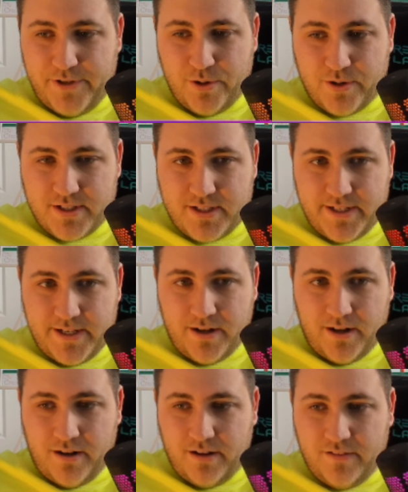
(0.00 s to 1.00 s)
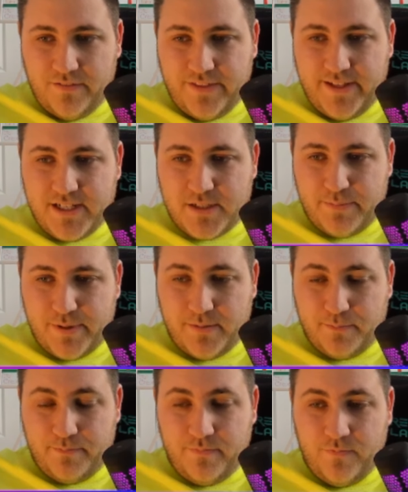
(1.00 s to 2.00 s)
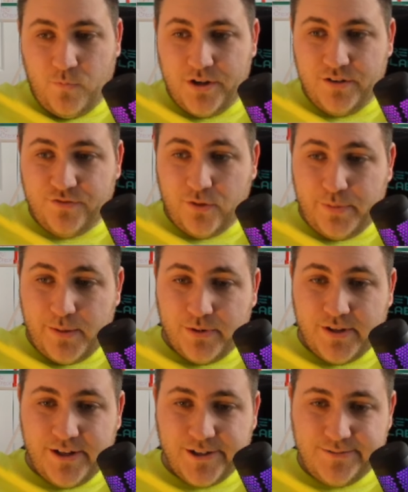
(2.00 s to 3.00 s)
can see all of these wonderful people here.